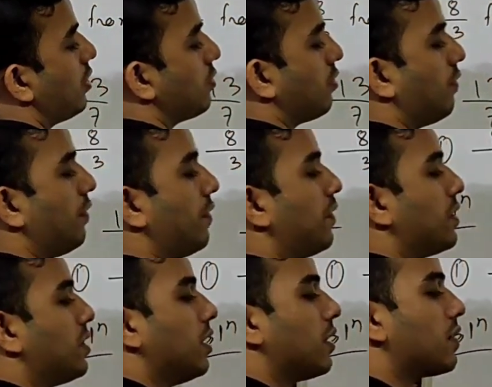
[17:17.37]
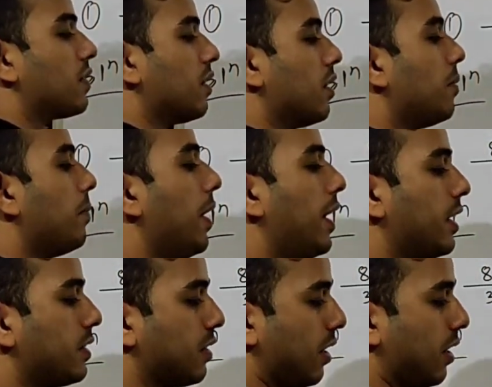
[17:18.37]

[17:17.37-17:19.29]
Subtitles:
So 56 minus